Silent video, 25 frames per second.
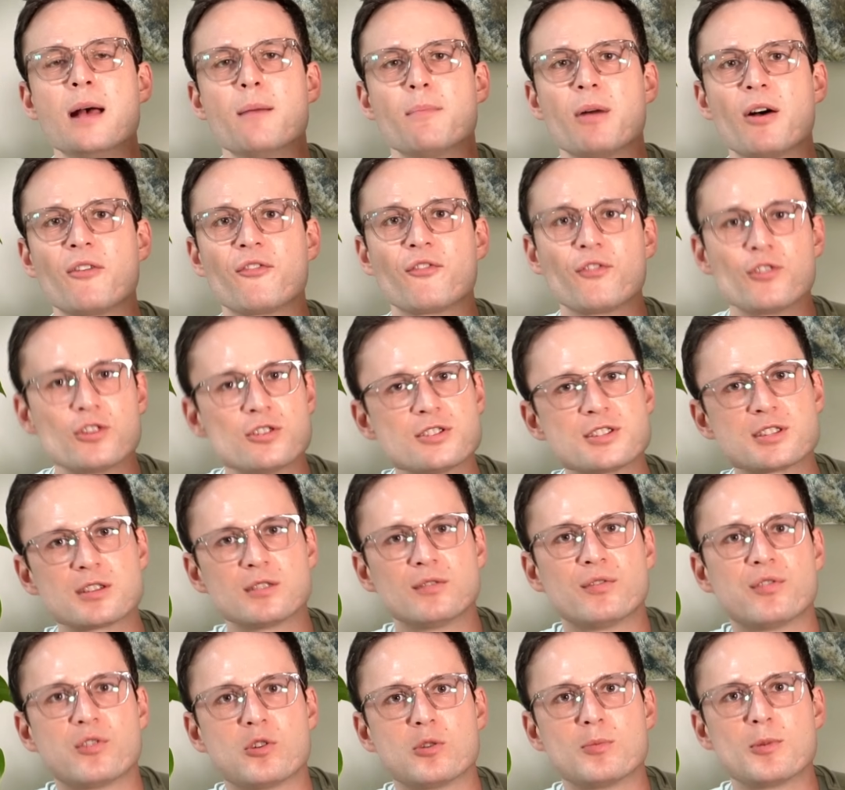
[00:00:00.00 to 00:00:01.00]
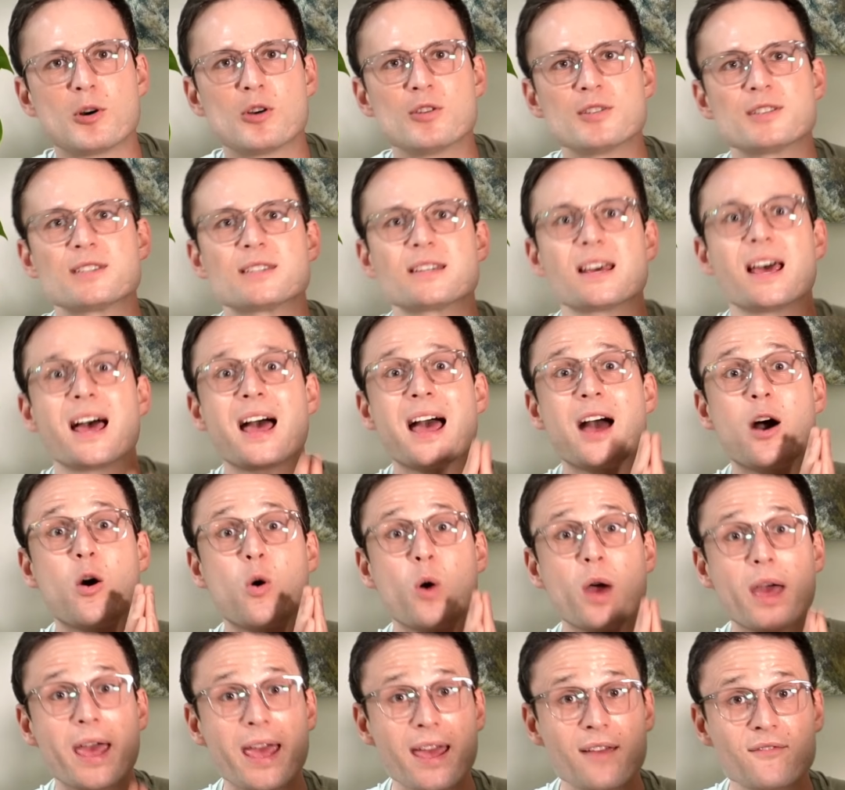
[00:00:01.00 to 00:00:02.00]
But first and foremost,
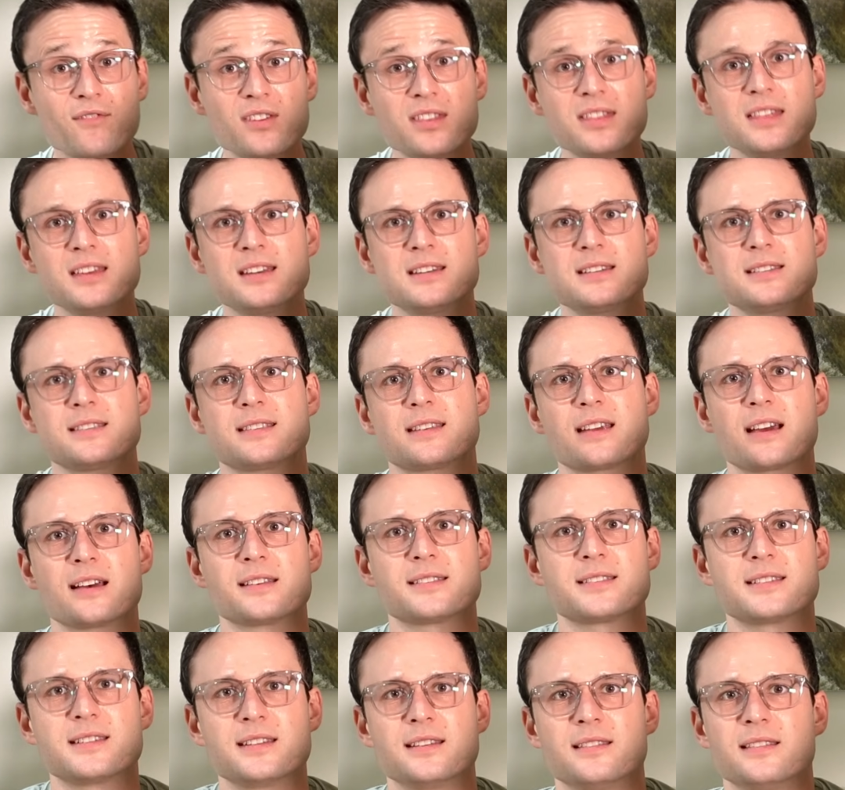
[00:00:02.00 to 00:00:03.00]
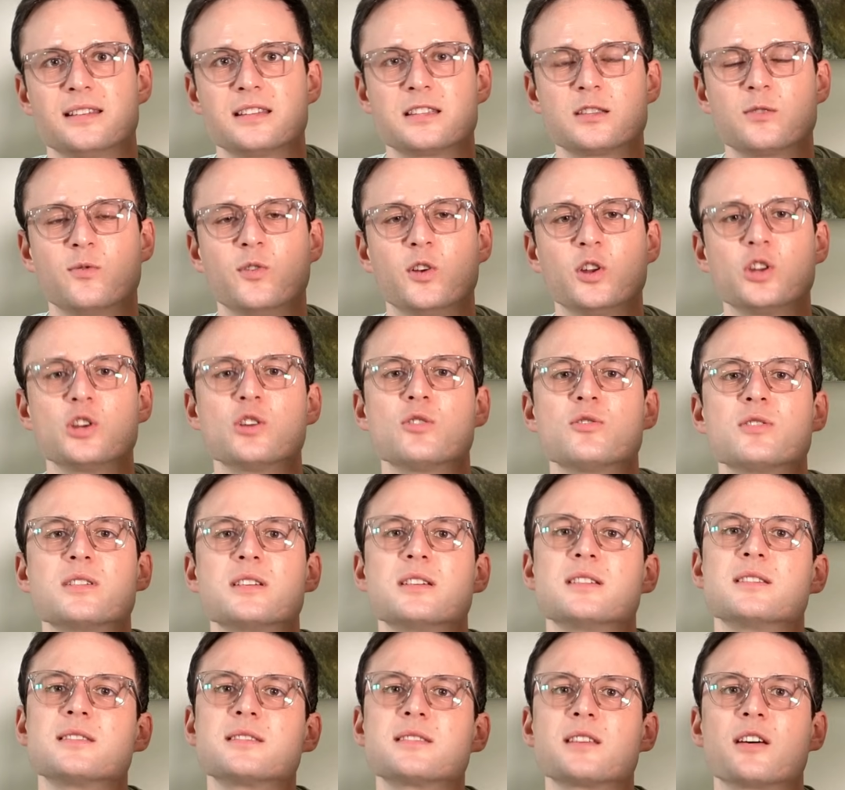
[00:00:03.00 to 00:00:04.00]
Everything discussed in this video
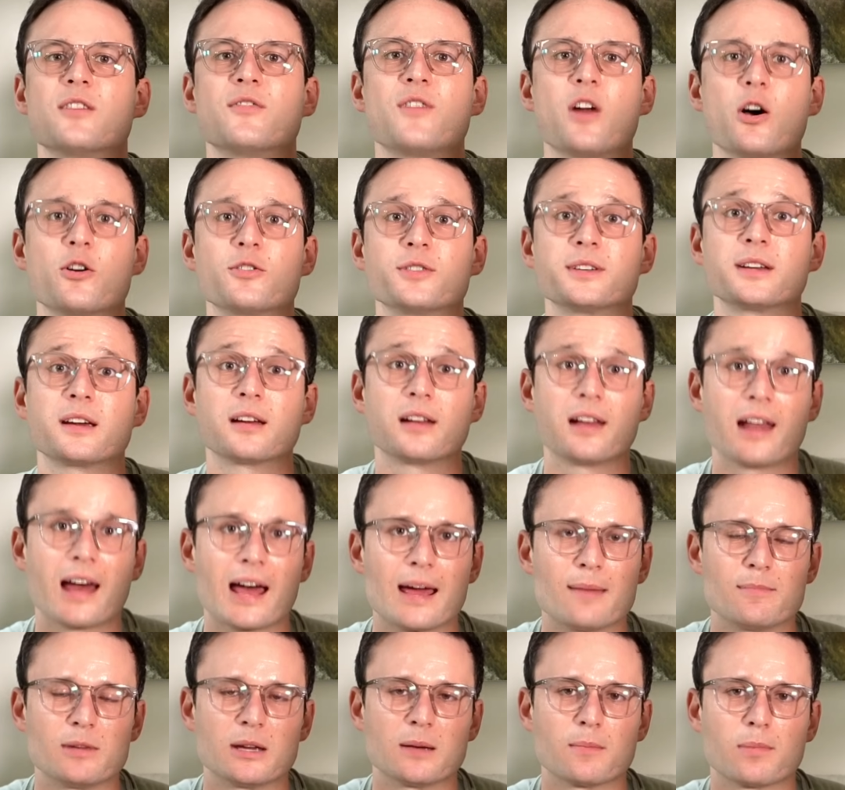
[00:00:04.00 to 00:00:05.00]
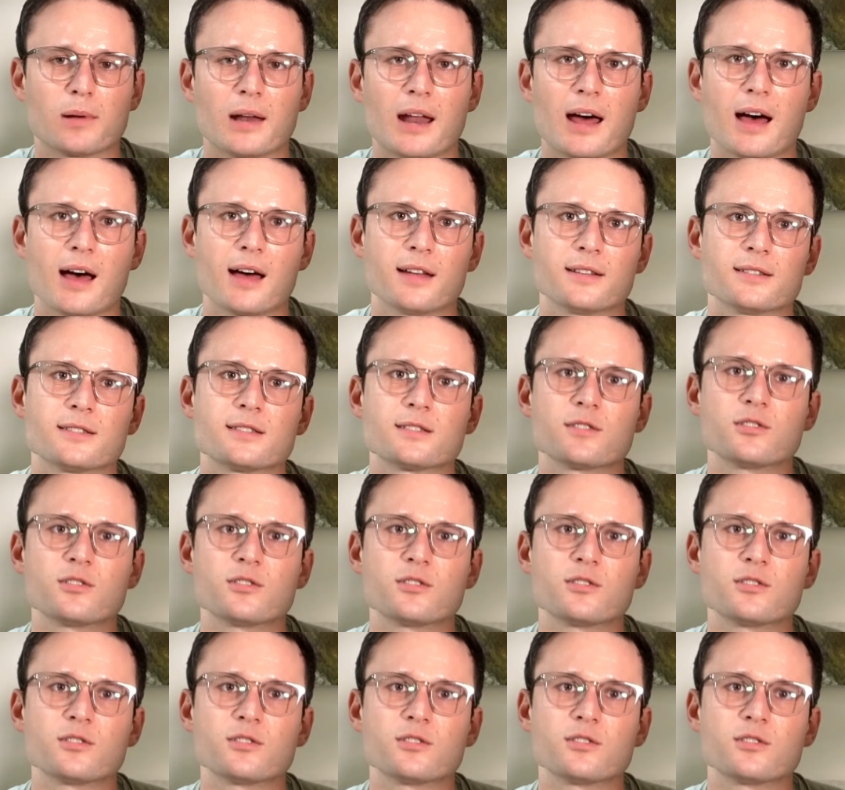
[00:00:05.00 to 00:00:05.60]
is around climbing plants.